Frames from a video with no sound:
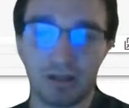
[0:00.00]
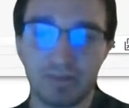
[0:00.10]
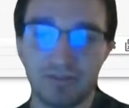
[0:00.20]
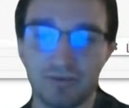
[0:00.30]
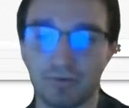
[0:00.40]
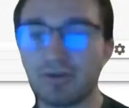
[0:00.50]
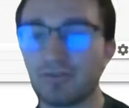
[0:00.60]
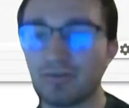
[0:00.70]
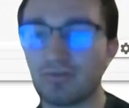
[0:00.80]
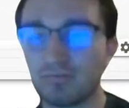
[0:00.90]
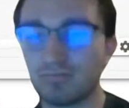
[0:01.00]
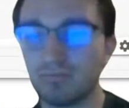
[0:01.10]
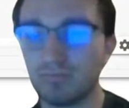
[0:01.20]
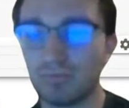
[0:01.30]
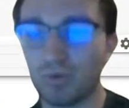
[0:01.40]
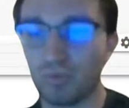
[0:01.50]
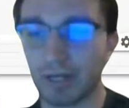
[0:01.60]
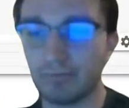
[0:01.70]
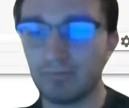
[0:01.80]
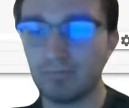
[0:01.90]
be 2, because it's
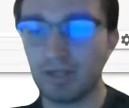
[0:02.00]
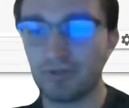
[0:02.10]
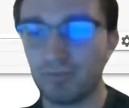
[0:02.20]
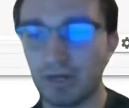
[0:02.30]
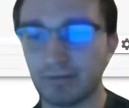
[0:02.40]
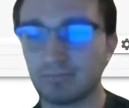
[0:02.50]
1 plus 1.